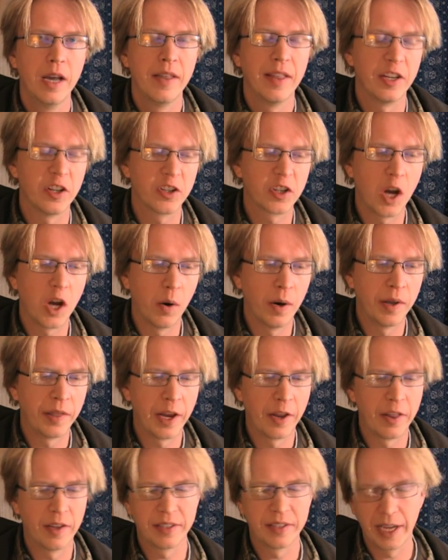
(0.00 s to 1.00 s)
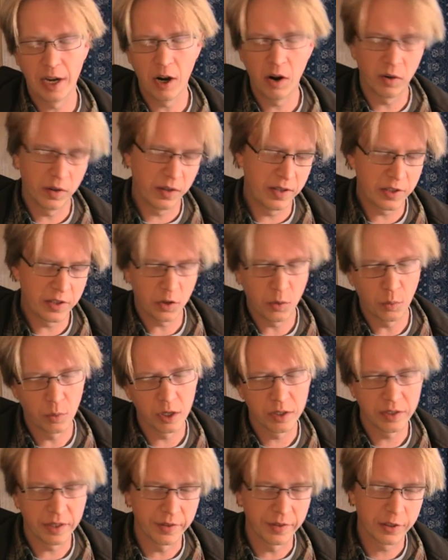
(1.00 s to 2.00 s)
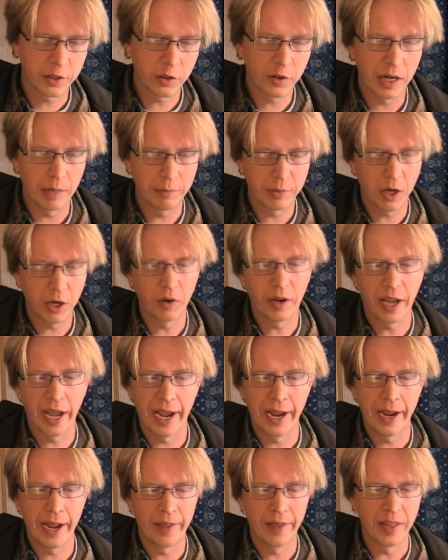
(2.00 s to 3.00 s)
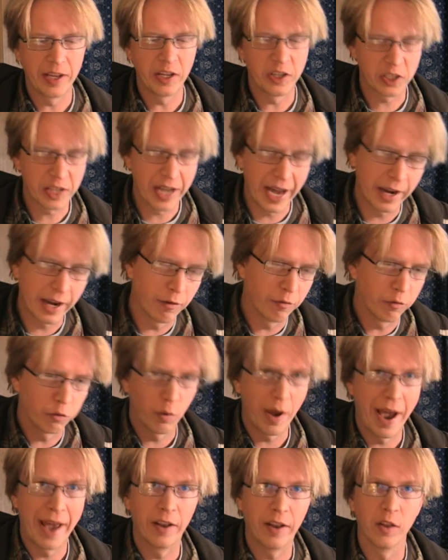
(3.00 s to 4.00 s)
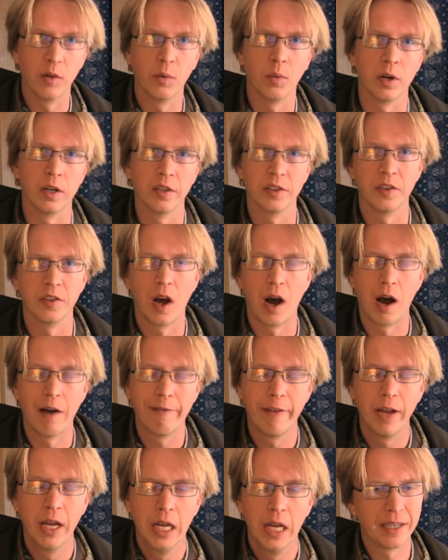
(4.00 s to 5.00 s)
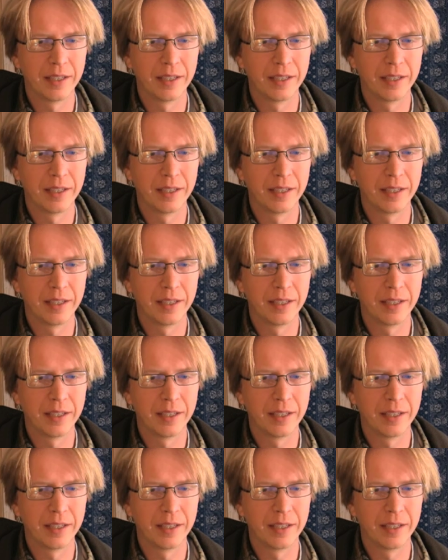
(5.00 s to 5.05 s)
They just go in there, they say, oh, these are the words on the script, okay, and then just kind of rattle the words off.